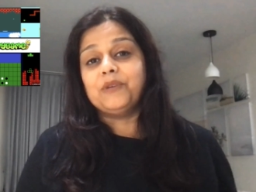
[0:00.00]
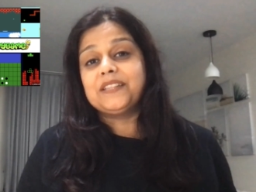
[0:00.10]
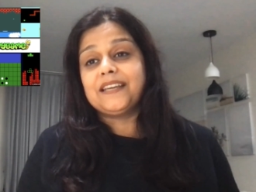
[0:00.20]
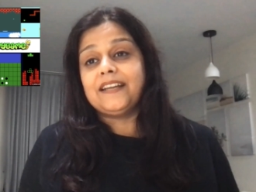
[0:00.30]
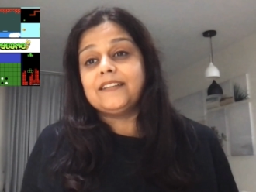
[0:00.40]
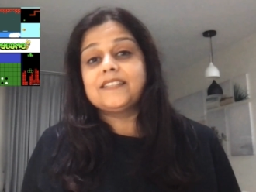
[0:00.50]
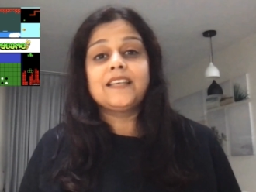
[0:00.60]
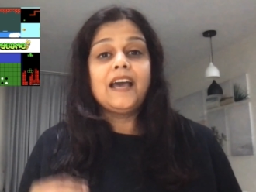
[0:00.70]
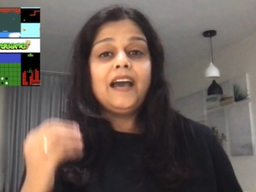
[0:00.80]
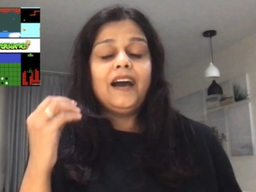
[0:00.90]
with its
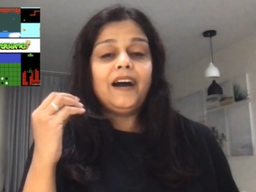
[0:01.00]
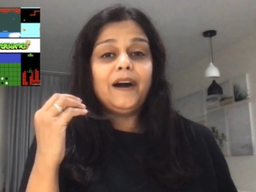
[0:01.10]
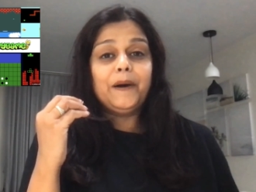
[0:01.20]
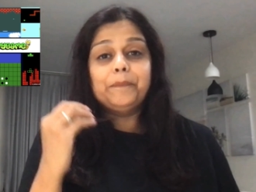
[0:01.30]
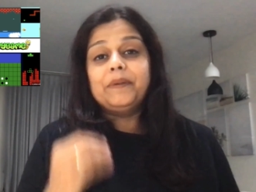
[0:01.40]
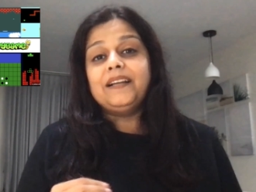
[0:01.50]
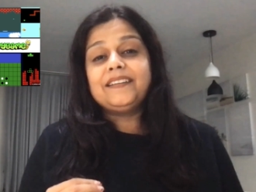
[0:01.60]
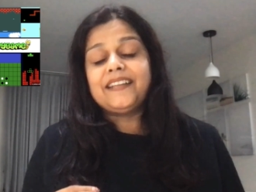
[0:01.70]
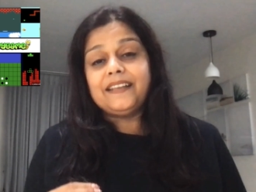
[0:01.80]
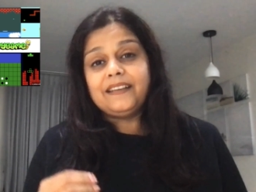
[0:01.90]
built
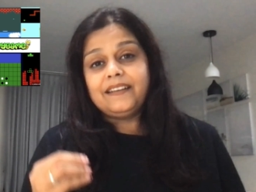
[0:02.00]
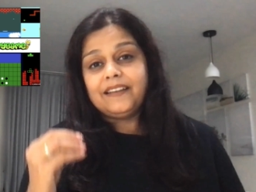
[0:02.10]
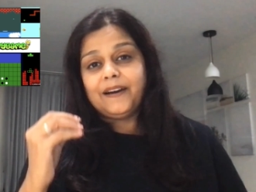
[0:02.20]
in